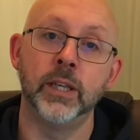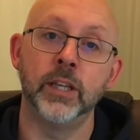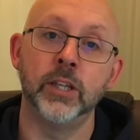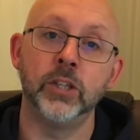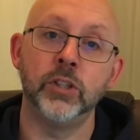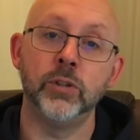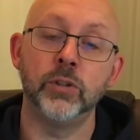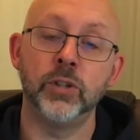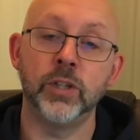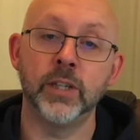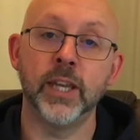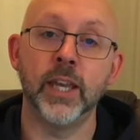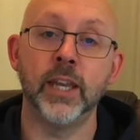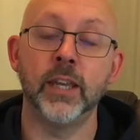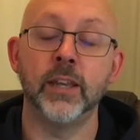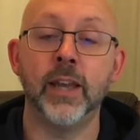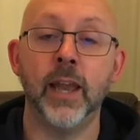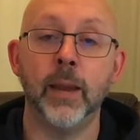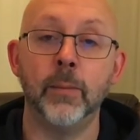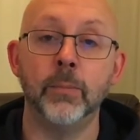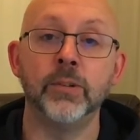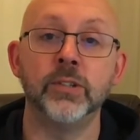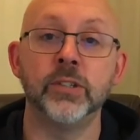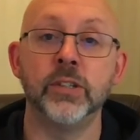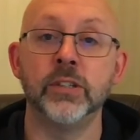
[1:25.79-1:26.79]
you could get your
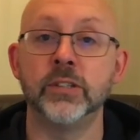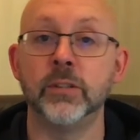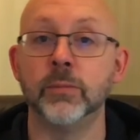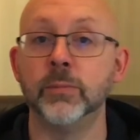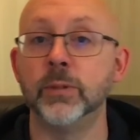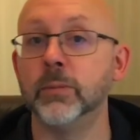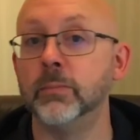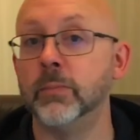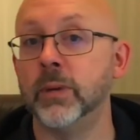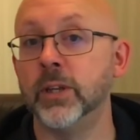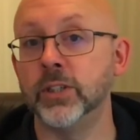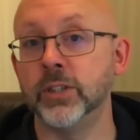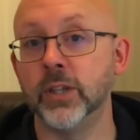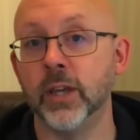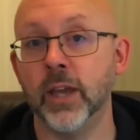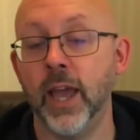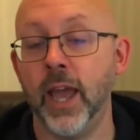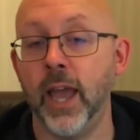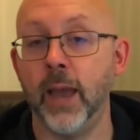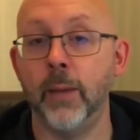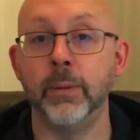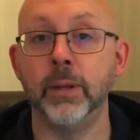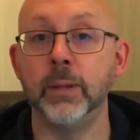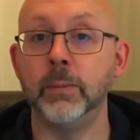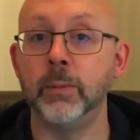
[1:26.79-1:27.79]
camera system to measure how many